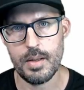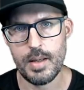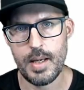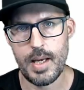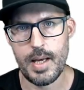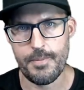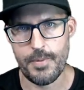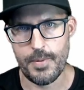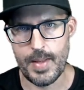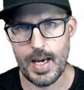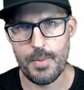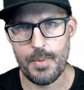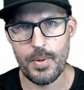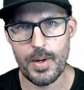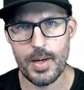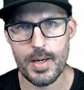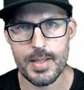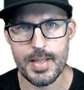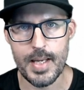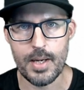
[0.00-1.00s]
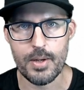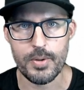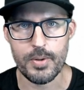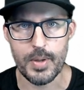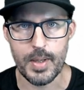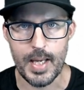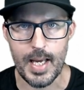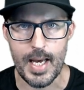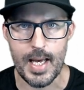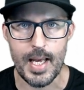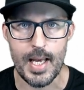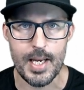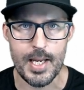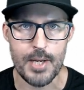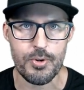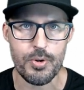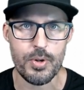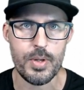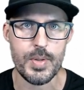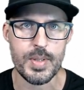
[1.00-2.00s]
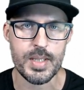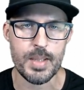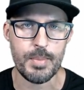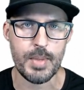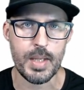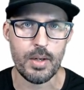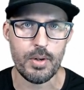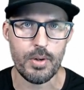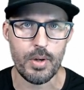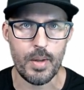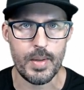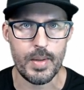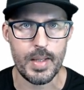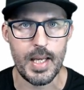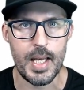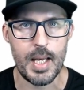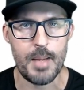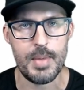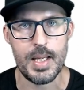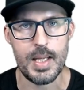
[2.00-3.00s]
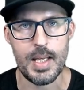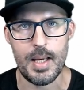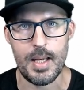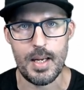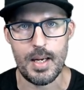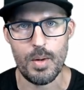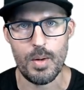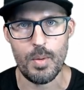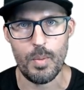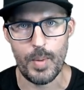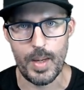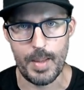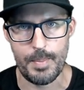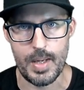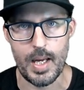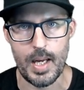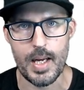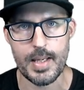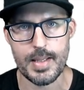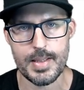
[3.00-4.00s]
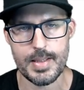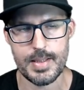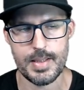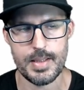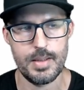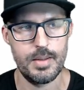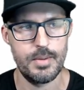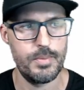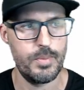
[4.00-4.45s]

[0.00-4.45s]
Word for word: And for that, we're going to take a look at and introduce something called the MDN Web Docs